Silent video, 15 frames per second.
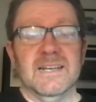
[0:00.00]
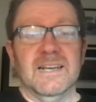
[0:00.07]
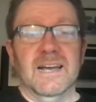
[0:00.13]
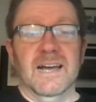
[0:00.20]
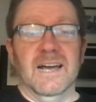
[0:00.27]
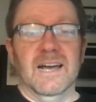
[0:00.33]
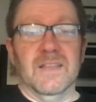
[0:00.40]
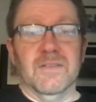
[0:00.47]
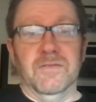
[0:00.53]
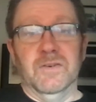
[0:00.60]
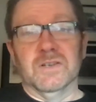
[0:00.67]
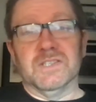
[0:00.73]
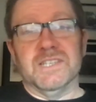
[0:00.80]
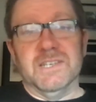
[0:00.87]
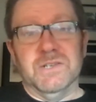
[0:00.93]
the
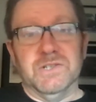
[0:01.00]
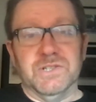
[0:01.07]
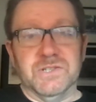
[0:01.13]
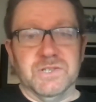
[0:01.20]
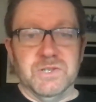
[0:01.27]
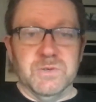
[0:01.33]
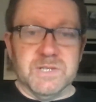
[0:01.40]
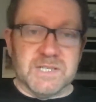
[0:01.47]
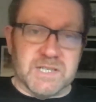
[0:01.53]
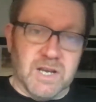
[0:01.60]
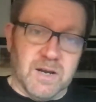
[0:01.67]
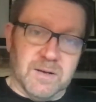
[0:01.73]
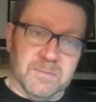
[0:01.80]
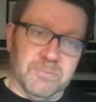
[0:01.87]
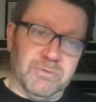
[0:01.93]
first thing you should do is
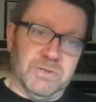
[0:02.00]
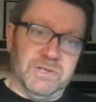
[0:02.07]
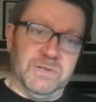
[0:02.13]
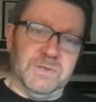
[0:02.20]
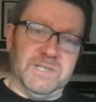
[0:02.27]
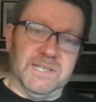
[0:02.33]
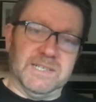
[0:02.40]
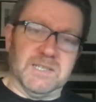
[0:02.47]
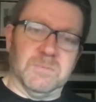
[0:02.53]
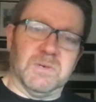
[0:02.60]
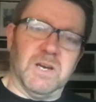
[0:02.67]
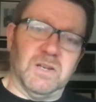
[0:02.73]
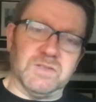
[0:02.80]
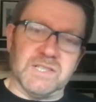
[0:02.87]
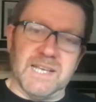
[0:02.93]
start producing some
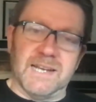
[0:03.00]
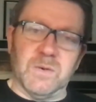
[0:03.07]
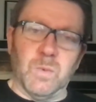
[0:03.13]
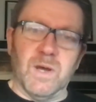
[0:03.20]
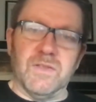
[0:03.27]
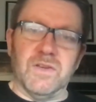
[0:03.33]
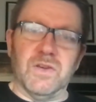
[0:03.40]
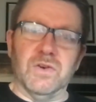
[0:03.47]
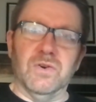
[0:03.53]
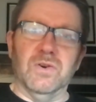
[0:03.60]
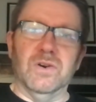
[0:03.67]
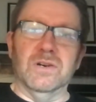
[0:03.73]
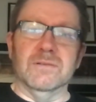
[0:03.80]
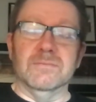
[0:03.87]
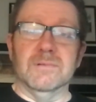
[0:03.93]
content, whether
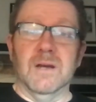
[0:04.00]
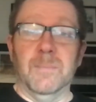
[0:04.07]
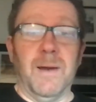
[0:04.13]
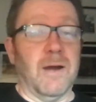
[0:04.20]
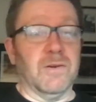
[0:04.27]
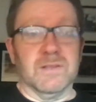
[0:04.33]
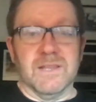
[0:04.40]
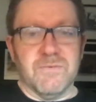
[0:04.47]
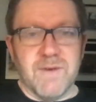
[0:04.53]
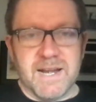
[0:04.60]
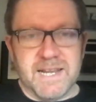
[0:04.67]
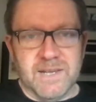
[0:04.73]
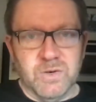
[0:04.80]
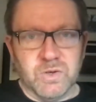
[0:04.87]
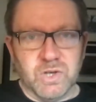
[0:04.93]
you're apparently
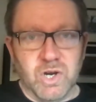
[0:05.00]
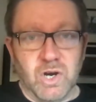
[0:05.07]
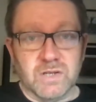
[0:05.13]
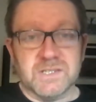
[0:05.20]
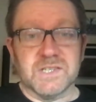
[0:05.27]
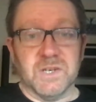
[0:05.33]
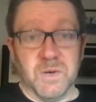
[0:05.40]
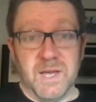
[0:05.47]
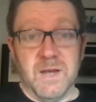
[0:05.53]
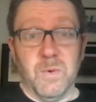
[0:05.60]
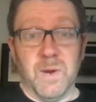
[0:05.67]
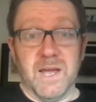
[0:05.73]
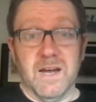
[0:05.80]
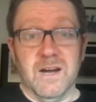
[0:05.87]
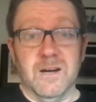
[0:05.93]
ready or not. So here
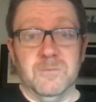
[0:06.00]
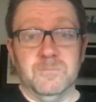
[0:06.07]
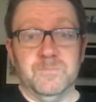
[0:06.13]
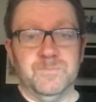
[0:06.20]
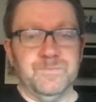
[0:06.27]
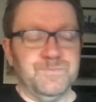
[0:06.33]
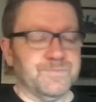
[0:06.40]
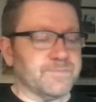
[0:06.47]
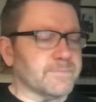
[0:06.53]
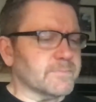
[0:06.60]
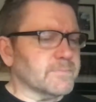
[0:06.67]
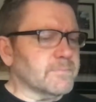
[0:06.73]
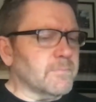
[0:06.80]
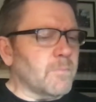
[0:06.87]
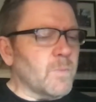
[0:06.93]
we are.
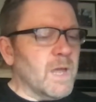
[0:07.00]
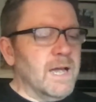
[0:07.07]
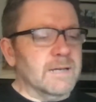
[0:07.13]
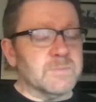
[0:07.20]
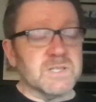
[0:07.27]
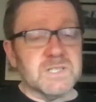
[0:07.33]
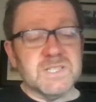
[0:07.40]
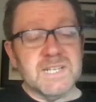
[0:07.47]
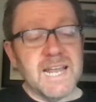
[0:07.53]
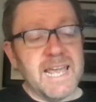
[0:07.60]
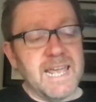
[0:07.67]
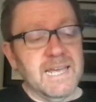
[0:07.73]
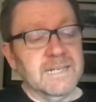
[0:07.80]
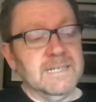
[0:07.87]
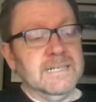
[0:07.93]
So
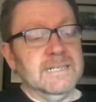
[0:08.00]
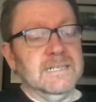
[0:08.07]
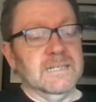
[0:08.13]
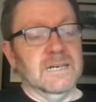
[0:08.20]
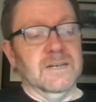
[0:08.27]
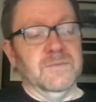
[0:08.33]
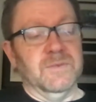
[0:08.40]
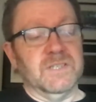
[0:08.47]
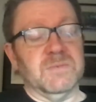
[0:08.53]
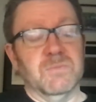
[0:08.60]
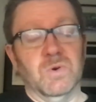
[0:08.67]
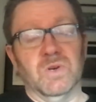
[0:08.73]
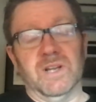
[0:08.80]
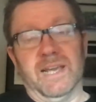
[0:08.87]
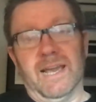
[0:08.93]
today, this
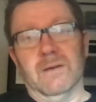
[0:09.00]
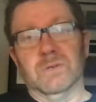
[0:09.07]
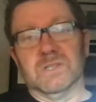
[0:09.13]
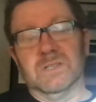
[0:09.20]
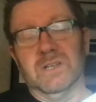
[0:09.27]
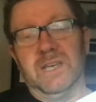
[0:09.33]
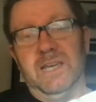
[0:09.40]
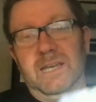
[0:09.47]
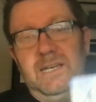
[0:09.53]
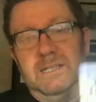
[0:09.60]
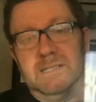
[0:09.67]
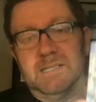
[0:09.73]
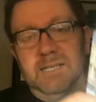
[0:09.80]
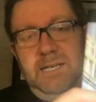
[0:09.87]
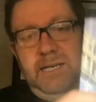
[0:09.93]
morning, I was looking at